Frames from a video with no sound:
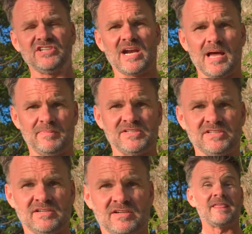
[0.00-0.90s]
your
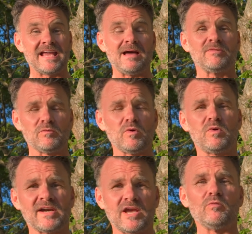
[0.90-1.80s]
aperture, the camera will
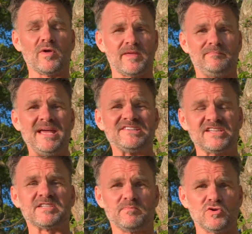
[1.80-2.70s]
work out what the best
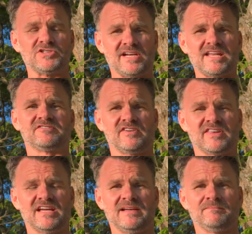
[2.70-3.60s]
exposure is for
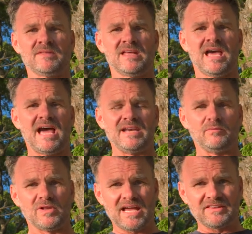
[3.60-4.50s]
that, and it
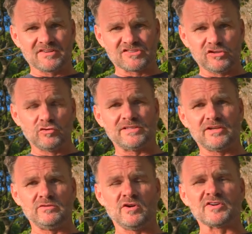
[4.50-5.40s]
will either slow
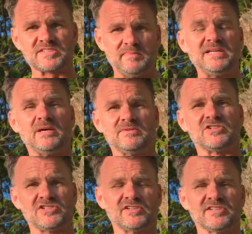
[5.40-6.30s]
down or speed up your
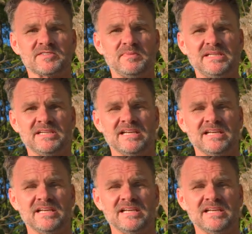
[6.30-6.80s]
shutter speed